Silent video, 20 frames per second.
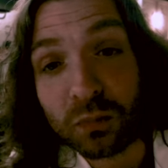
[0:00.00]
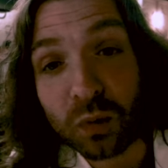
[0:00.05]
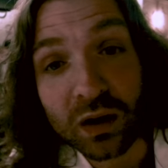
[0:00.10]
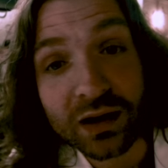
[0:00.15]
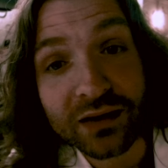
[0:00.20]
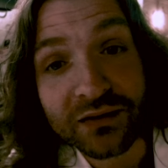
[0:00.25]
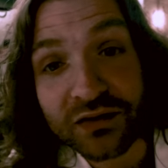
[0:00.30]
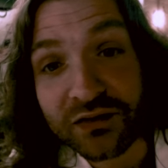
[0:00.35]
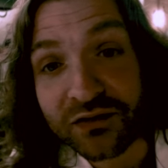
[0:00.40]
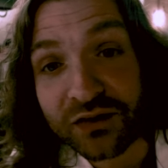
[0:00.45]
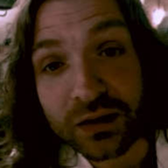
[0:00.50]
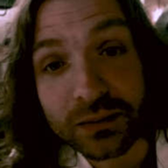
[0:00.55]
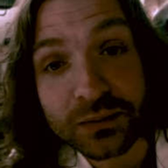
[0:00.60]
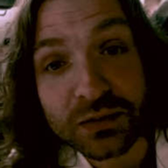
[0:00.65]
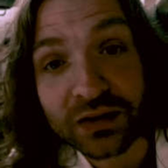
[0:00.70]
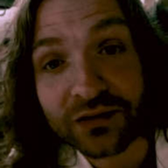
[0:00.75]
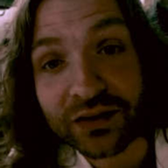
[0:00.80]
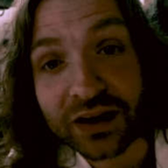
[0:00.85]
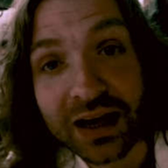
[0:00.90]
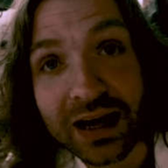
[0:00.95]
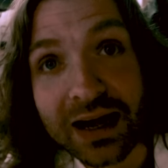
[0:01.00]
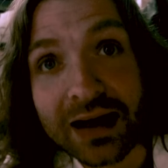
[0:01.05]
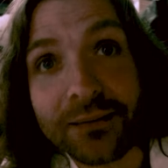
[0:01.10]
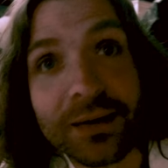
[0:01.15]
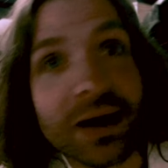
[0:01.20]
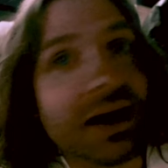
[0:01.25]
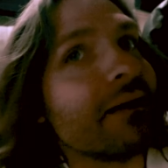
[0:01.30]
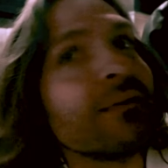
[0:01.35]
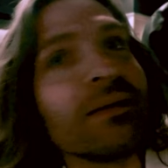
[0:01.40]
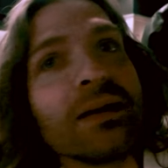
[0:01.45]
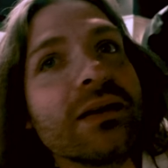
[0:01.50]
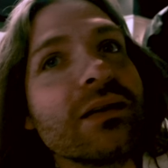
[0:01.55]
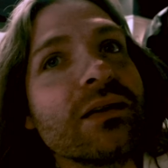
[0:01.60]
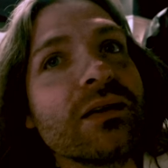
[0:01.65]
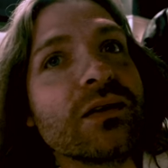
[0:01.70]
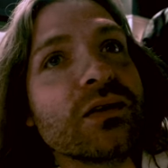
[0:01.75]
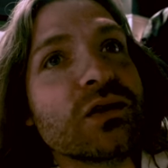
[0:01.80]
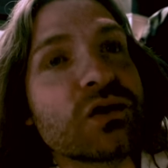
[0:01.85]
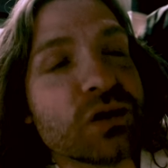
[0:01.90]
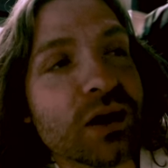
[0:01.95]
one of the films of the year, man.
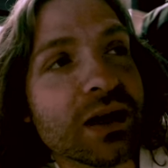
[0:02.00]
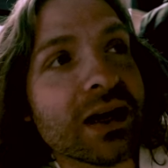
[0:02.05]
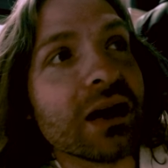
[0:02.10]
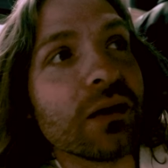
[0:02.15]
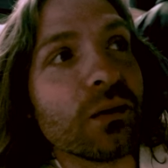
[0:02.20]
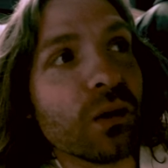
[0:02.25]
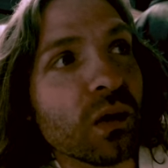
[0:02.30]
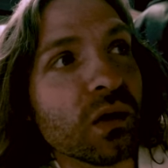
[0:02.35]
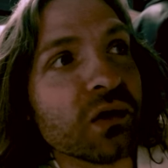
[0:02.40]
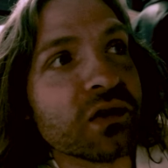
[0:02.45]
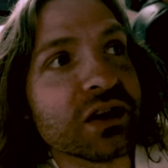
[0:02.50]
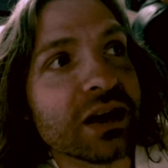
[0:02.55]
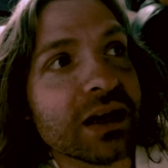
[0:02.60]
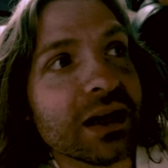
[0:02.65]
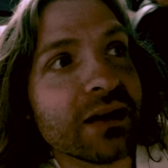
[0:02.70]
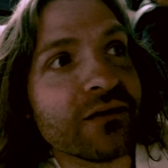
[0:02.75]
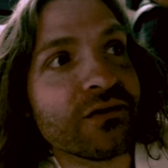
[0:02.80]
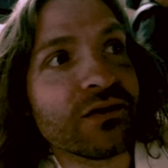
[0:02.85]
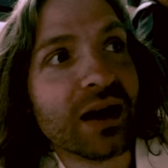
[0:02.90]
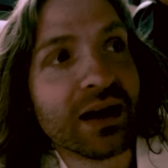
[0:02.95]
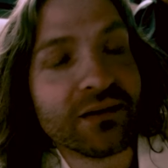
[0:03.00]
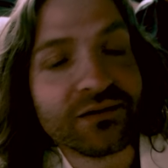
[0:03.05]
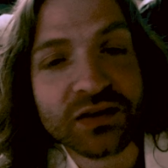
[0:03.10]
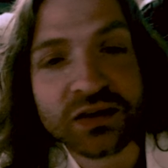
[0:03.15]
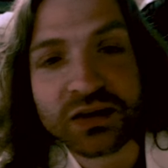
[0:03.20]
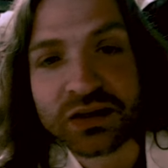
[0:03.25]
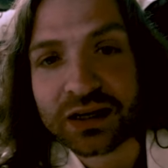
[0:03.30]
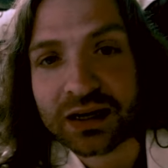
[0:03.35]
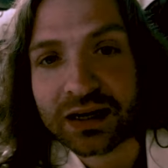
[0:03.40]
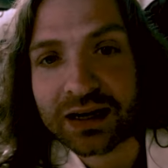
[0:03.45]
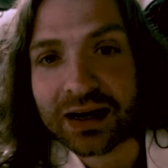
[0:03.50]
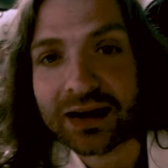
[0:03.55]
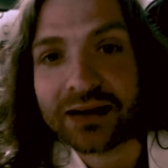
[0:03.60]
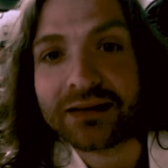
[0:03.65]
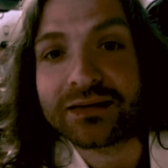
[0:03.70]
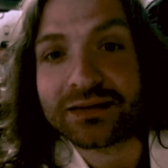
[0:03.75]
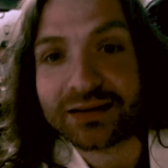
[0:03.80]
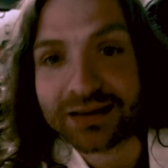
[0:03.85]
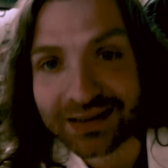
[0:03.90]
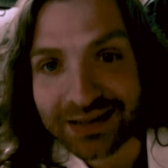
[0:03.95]
Treading Water, if you haven't seen
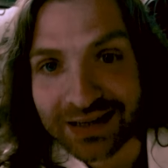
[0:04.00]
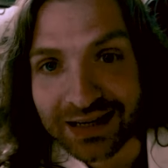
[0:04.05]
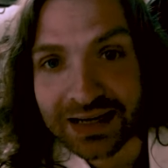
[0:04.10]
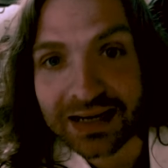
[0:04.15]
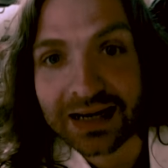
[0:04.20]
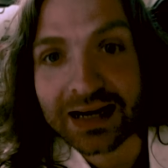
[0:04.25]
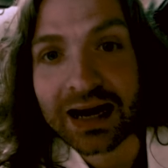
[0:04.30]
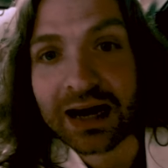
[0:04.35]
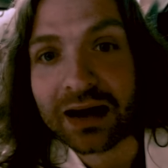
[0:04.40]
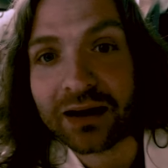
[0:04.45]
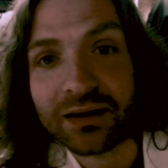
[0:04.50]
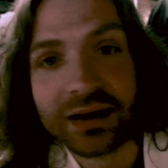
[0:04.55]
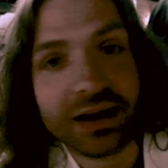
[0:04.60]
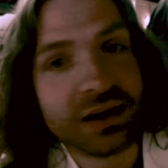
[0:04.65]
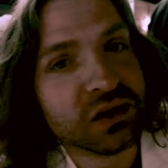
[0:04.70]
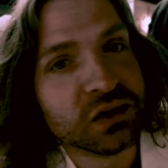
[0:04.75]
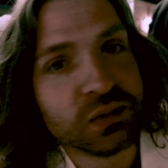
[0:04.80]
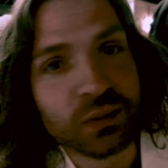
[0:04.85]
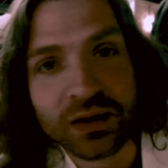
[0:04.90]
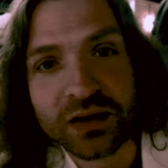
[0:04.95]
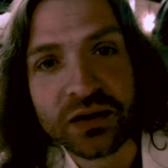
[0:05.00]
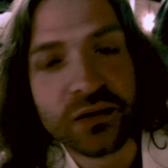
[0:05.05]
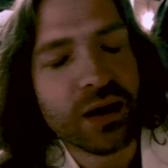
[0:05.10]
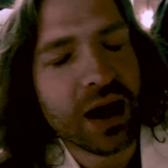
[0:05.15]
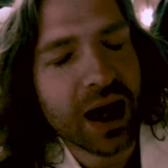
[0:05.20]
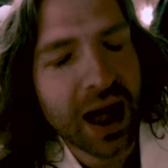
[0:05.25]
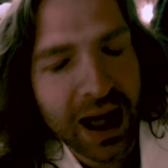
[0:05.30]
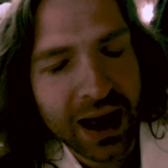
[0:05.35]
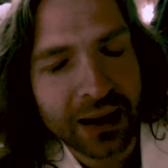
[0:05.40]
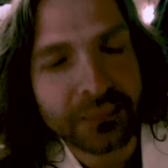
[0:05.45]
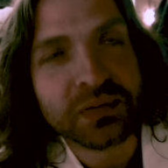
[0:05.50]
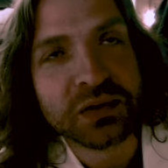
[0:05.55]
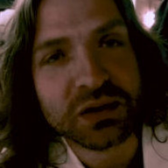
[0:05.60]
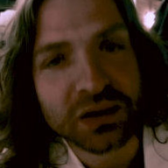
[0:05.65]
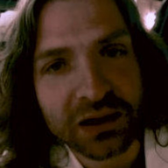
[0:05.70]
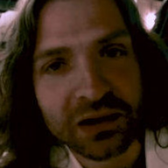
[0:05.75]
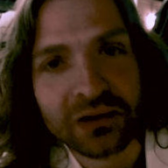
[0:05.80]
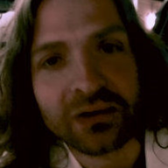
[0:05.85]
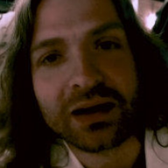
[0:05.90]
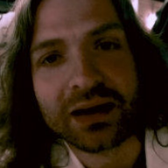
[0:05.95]
it, seek it out. It's one you
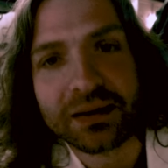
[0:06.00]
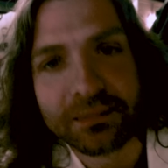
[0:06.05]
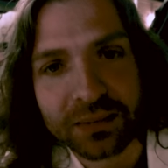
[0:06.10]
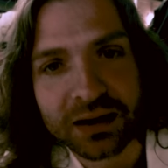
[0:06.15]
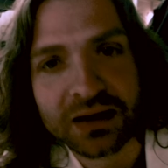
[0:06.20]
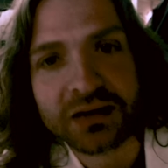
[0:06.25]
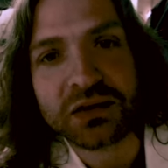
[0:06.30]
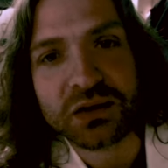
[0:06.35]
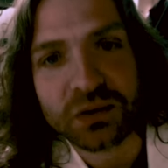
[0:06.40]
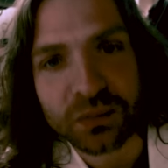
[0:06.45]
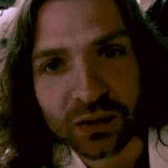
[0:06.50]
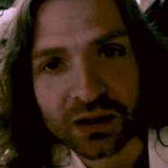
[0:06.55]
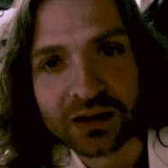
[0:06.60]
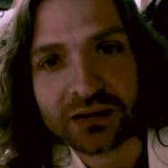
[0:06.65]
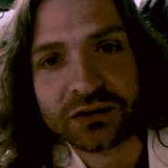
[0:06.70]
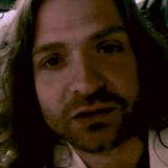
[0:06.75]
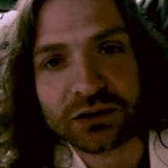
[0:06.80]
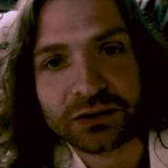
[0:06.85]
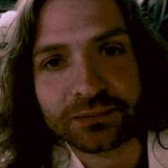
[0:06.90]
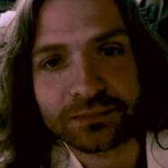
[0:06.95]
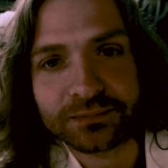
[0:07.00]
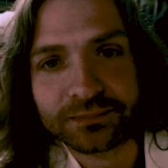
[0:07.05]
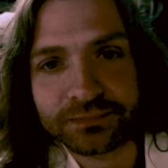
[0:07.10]
absolutely must watch.